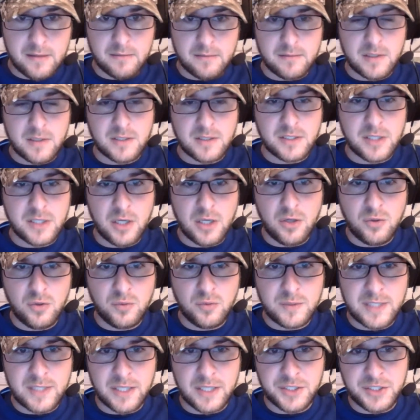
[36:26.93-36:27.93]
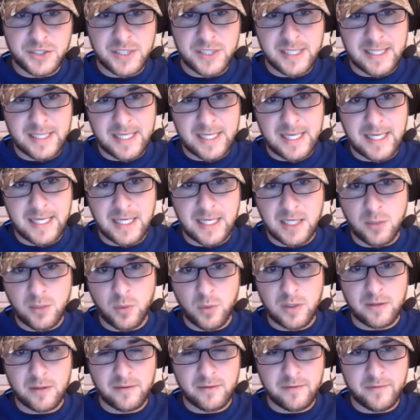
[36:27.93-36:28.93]
There's no touch DNA
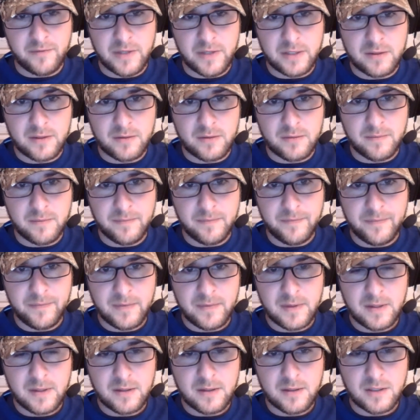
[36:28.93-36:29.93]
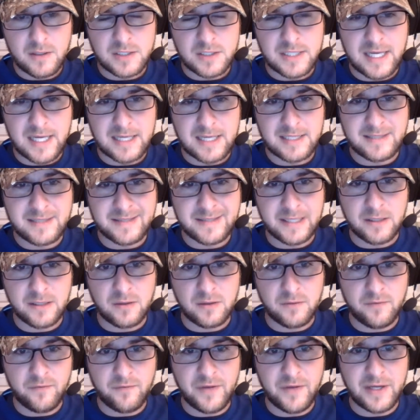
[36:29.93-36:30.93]
anywhere on the vehicle. There's not a
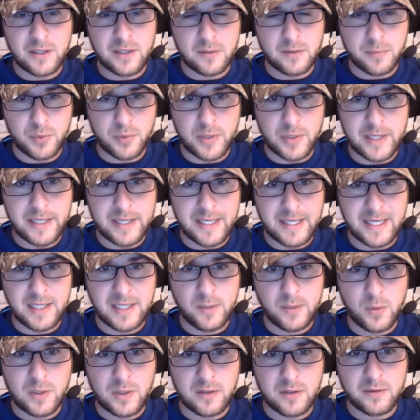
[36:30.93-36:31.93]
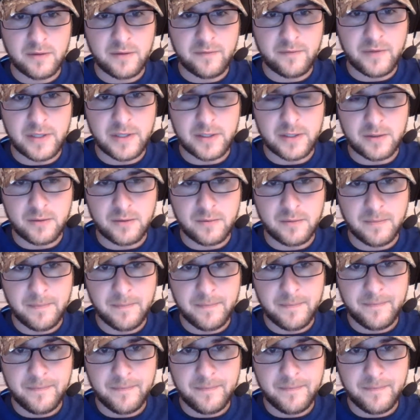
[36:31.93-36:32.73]
single fingerprint anywhere on the vehicle.